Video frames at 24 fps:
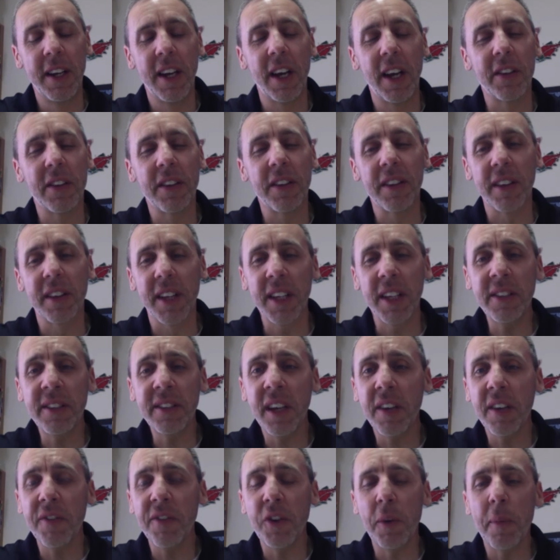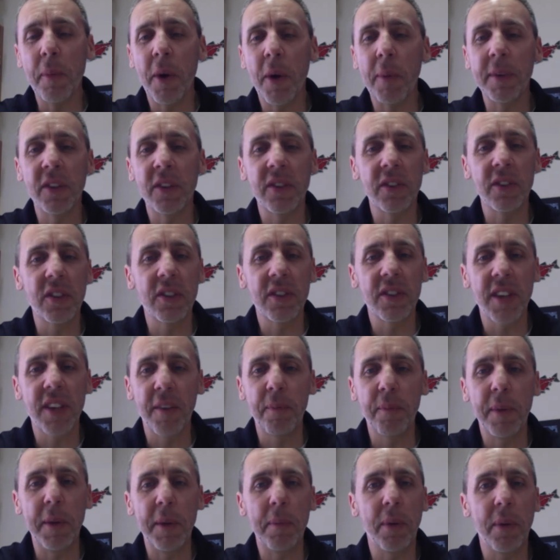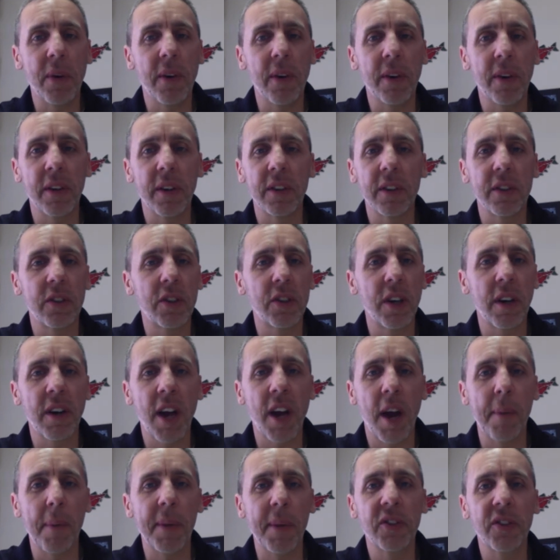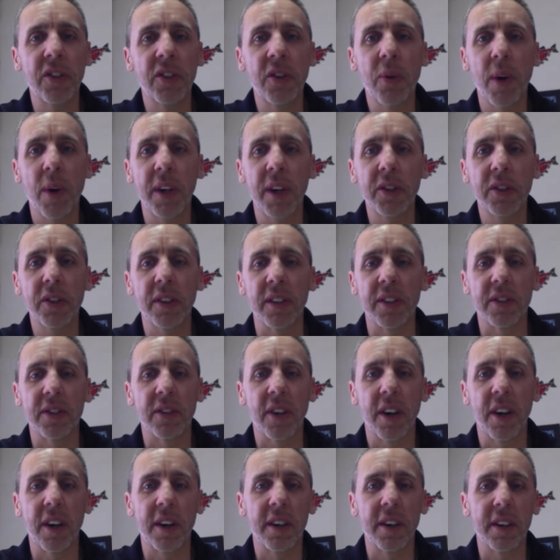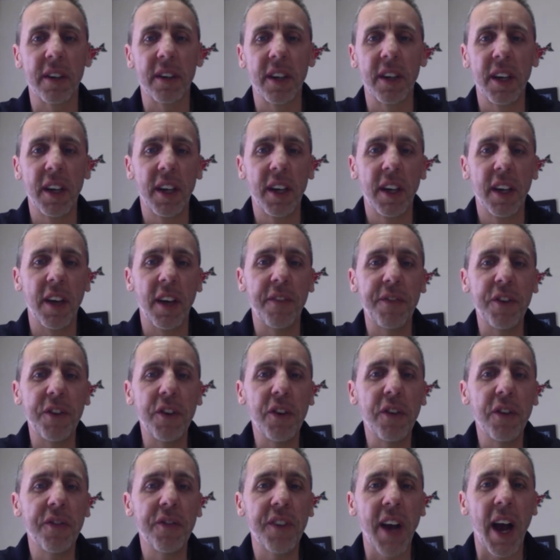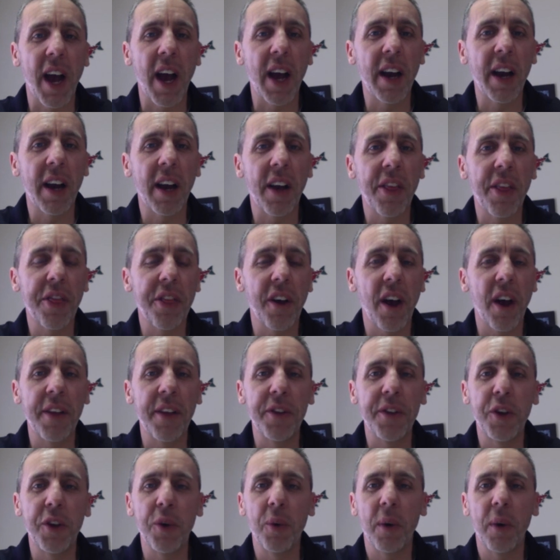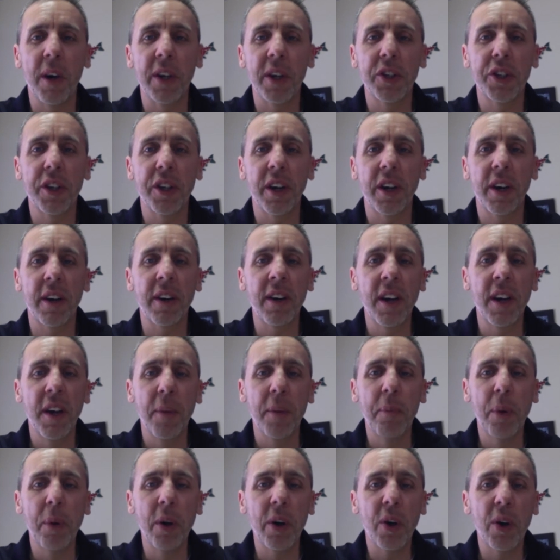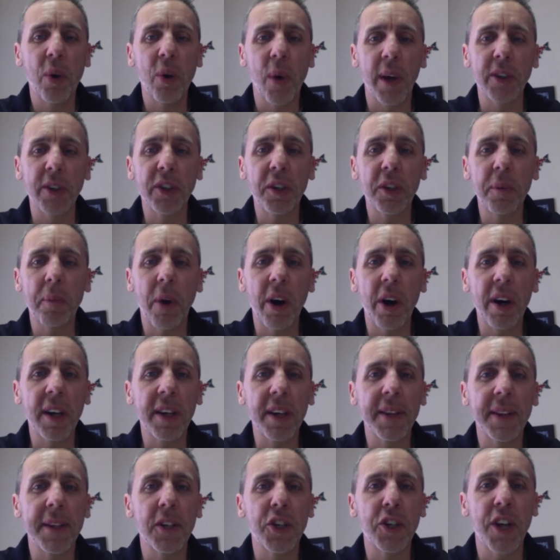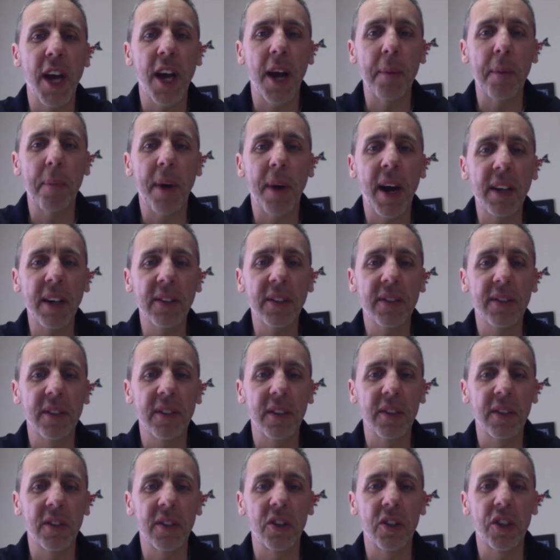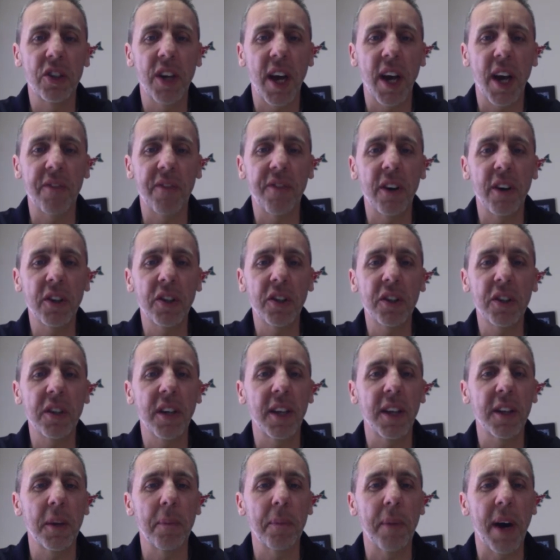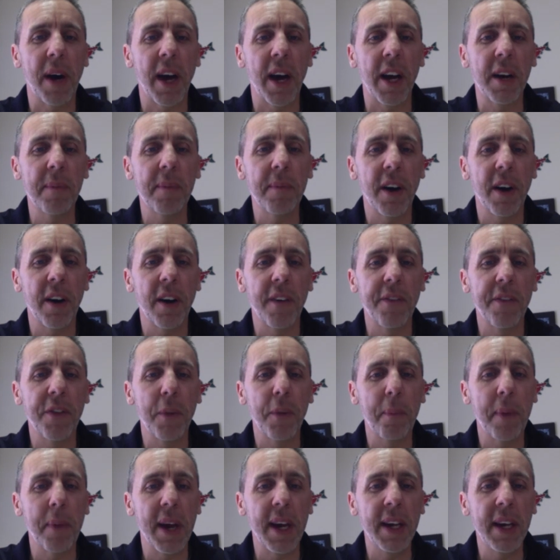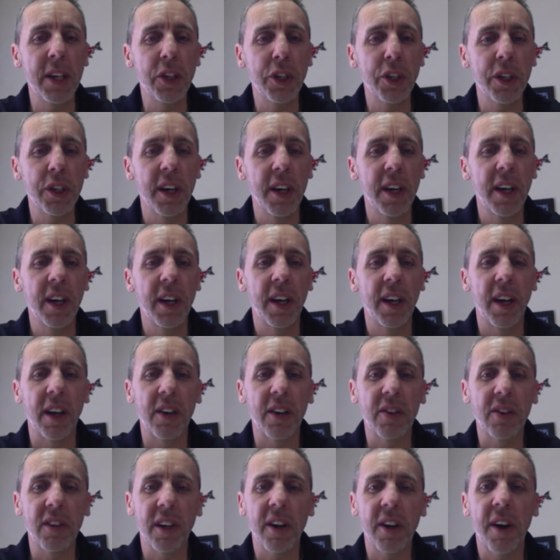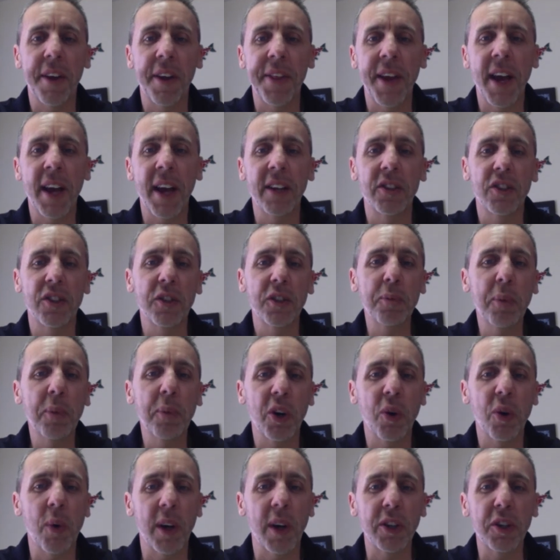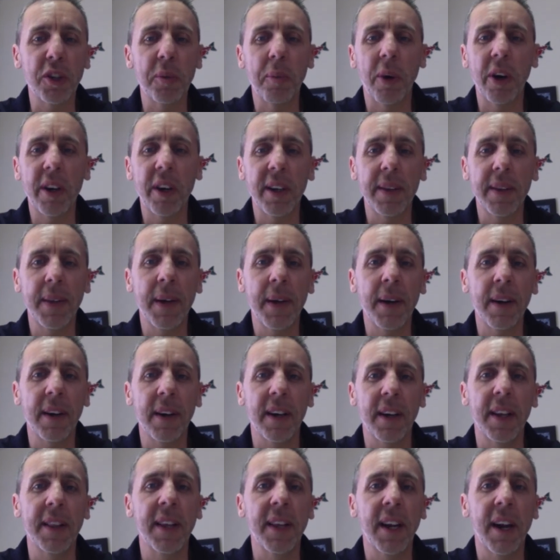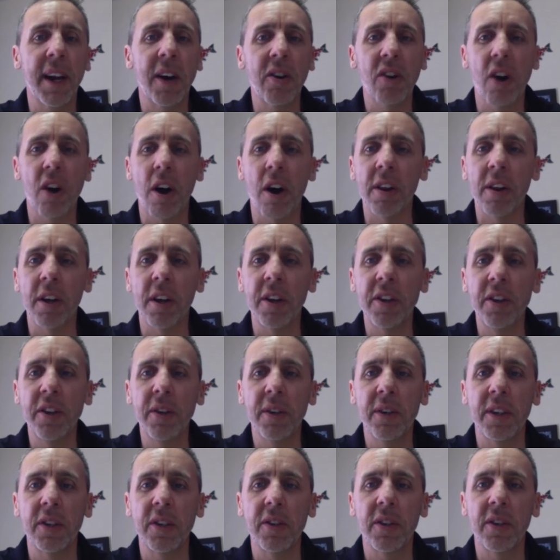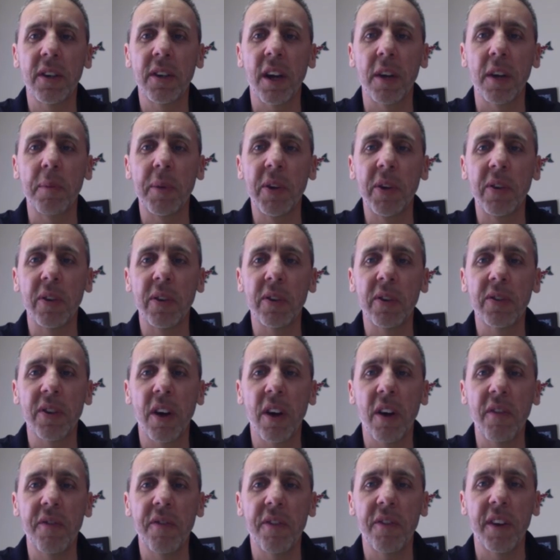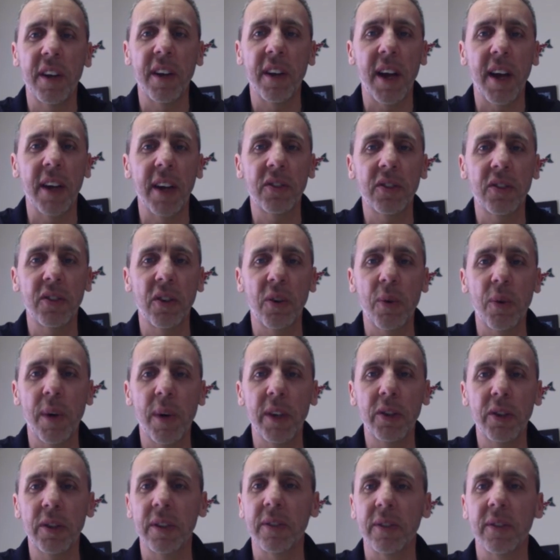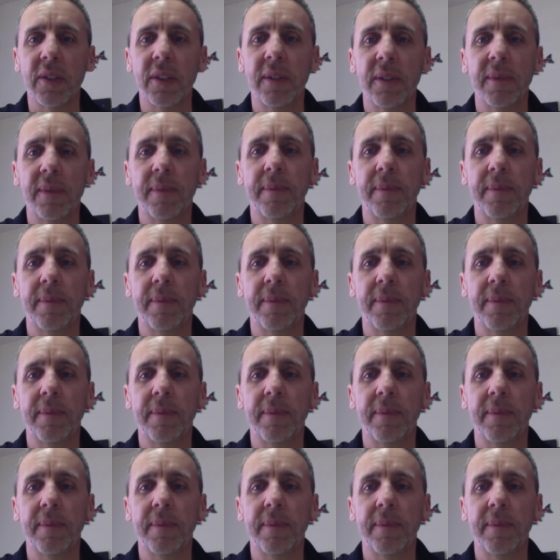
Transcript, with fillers: Uh, let's take a few moments and just have people share comments and questions. Or if you've got a thought you want to share, put a question mark in the chat box. There's a chat function at the bottom of the page. Uh, click on that, just put a question mark in there, and then I'll call on you and you can unmute yourself and ask your questions.